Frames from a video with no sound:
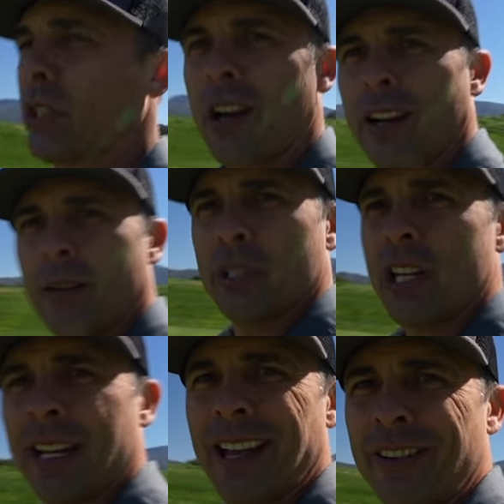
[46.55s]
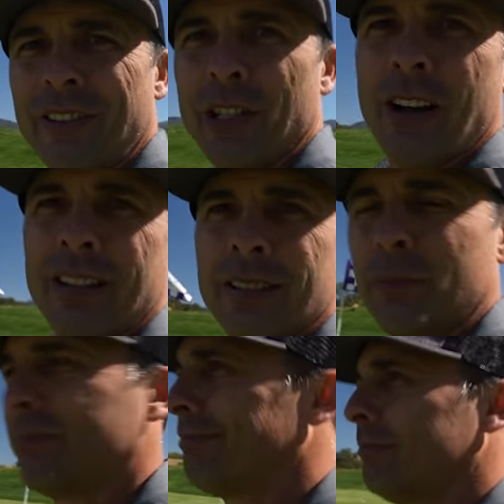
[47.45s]
Pachanga, Pachanga, I don't even know how you
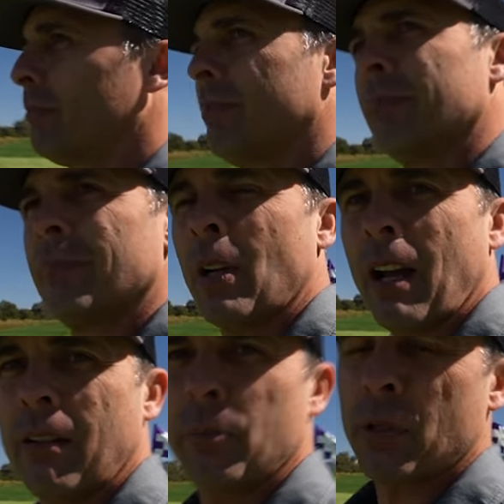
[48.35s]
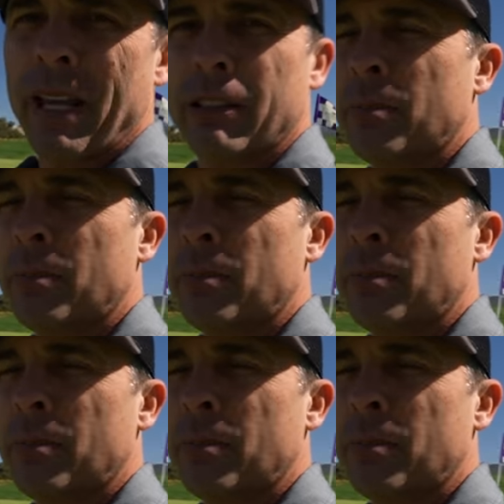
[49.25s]
our tomato,